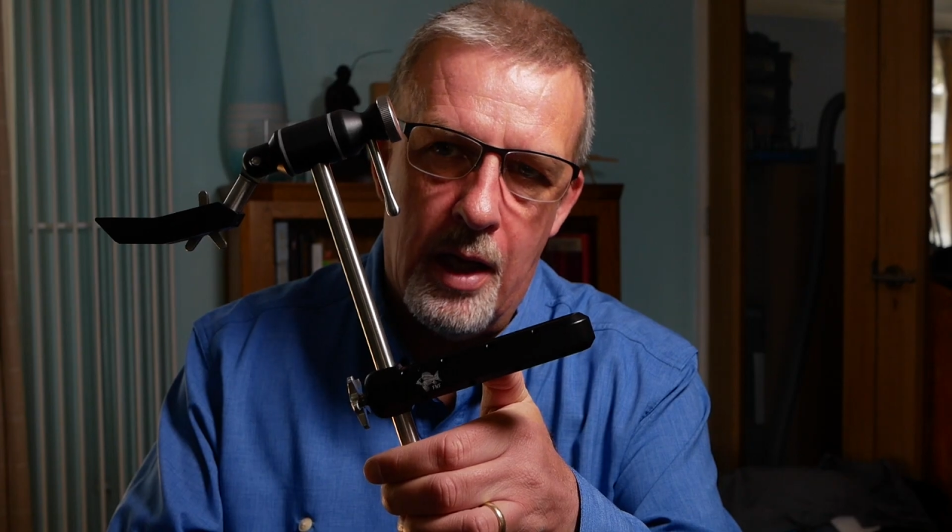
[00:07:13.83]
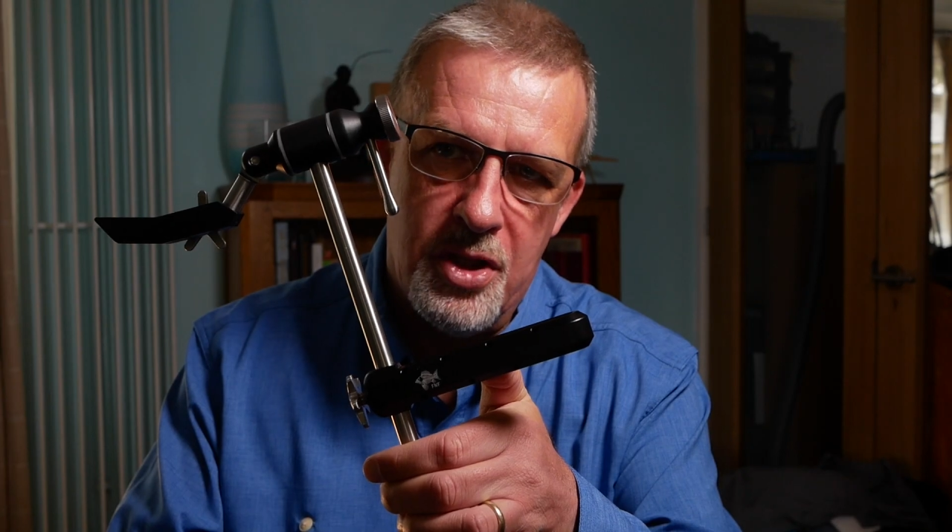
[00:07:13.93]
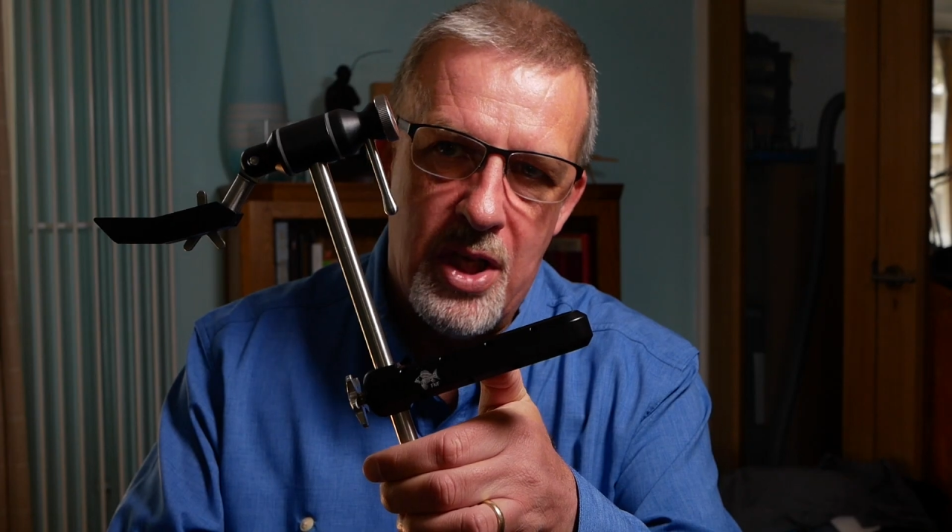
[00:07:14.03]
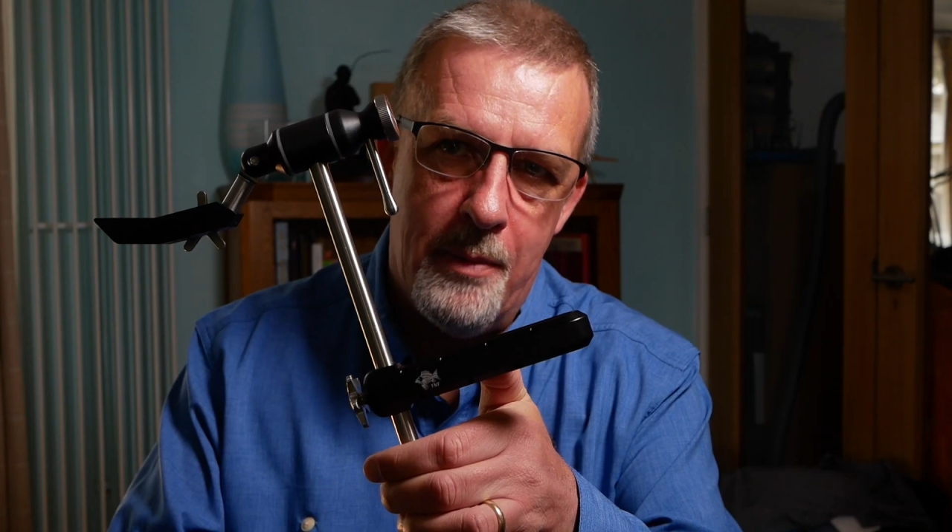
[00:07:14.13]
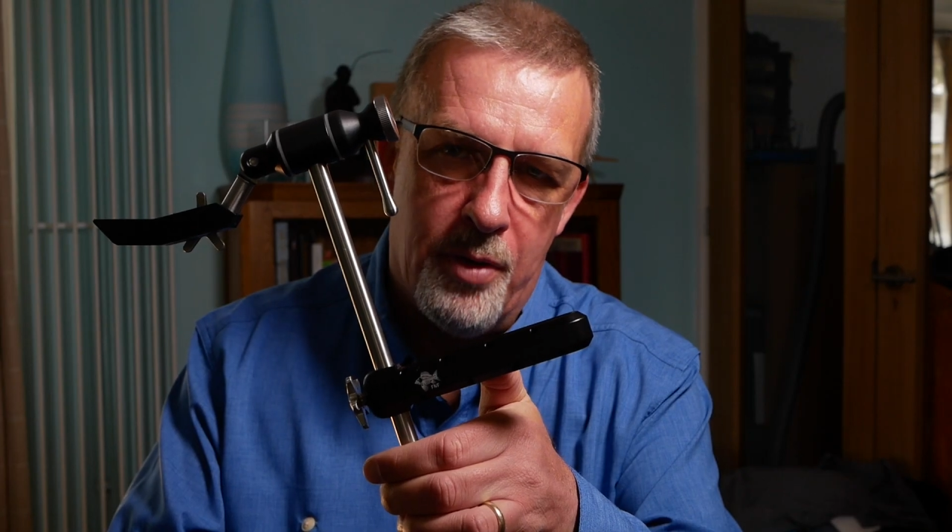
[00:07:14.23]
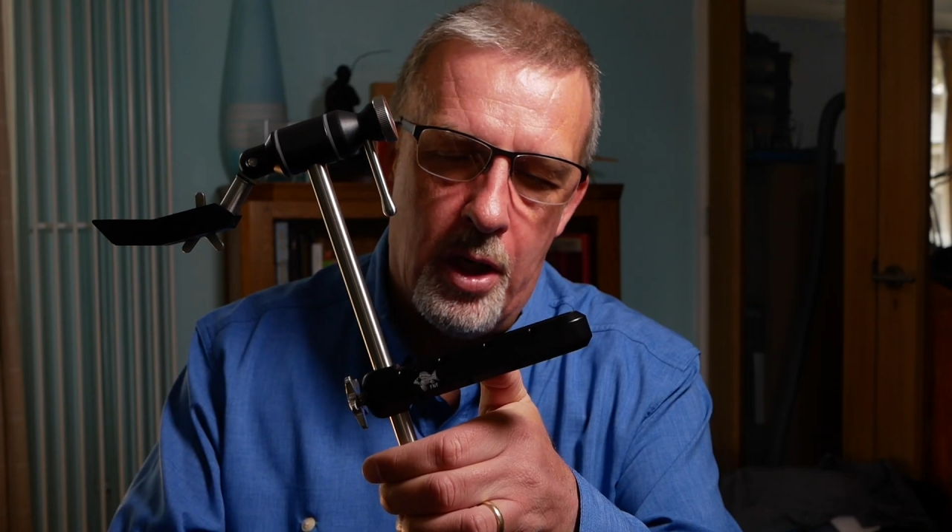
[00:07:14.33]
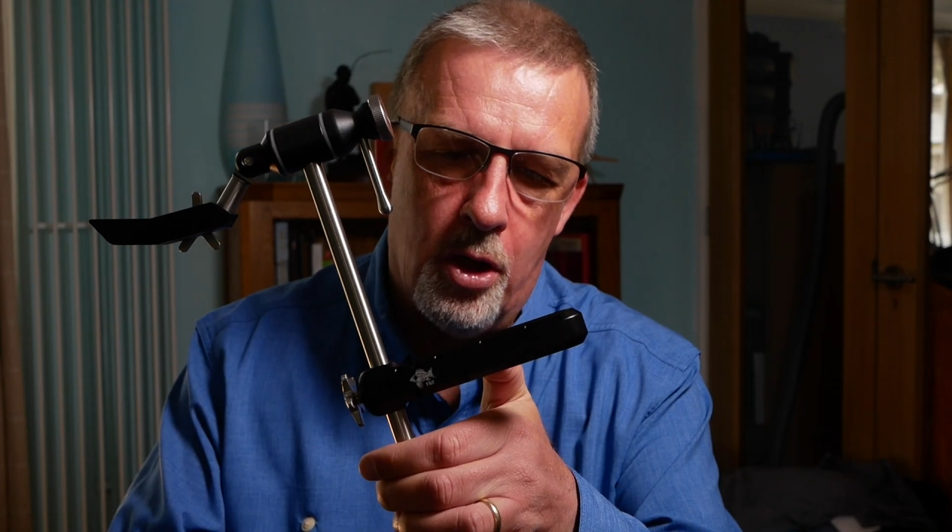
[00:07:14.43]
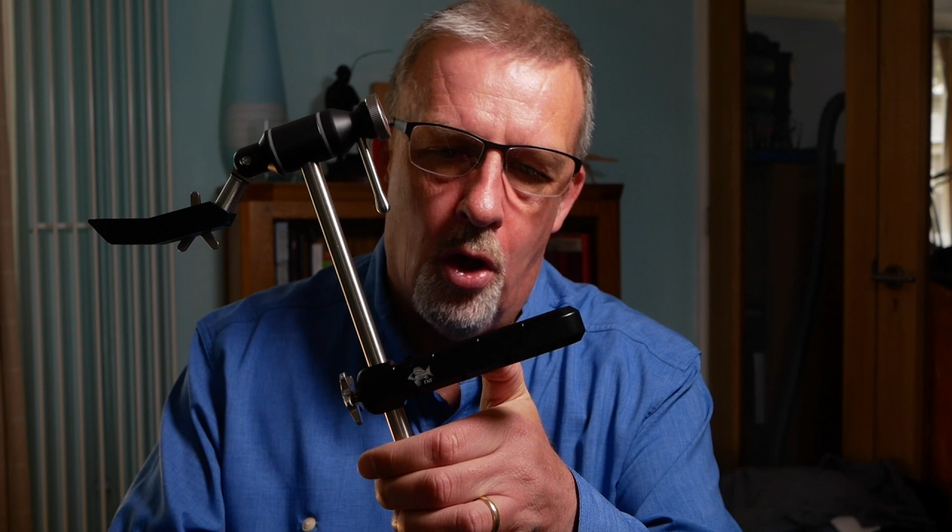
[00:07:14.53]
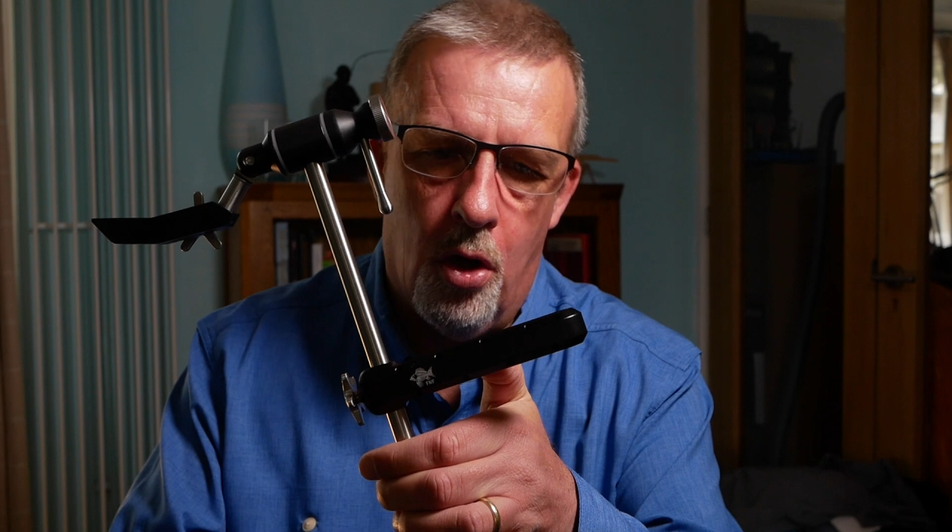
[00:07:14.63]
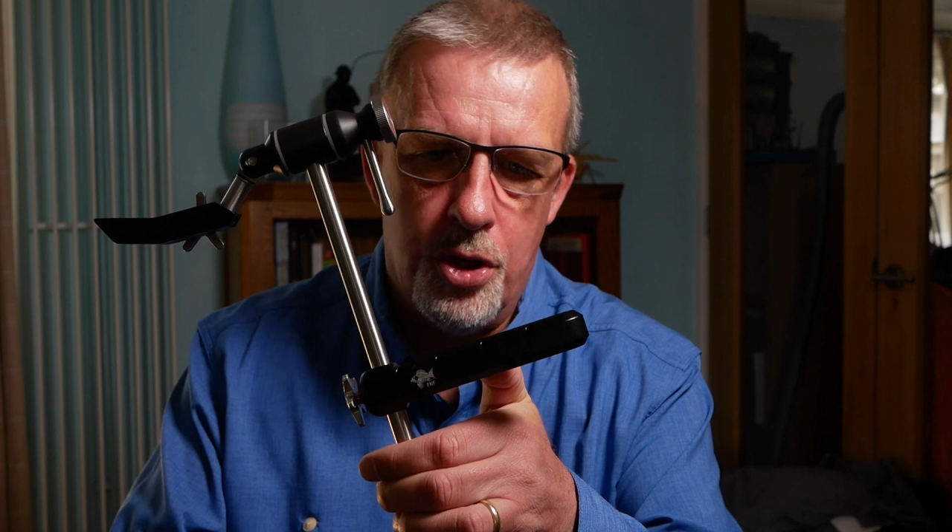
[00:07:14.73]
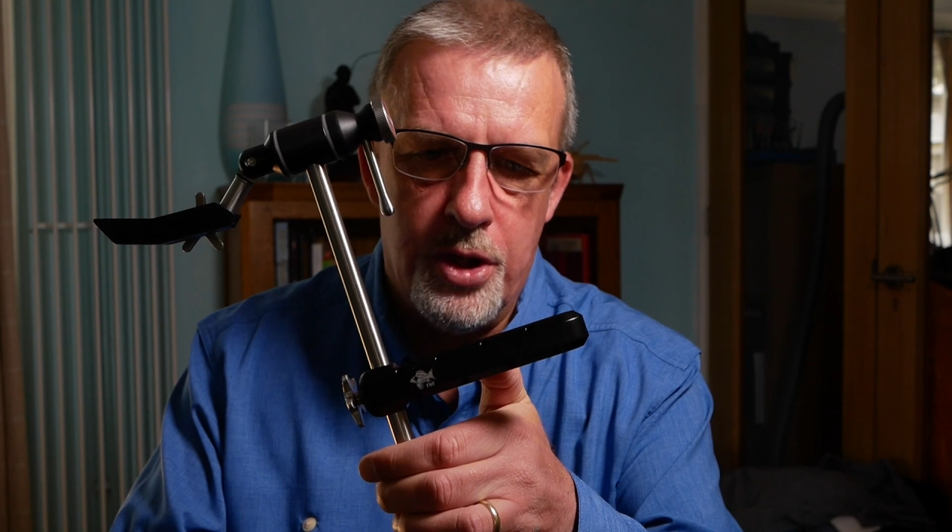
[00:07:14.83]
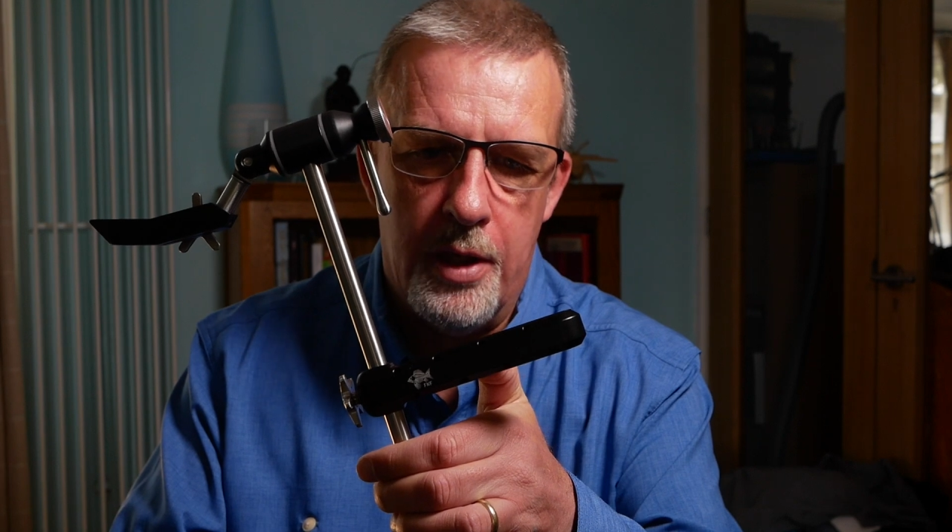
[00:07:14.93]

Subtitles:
at a separate cost,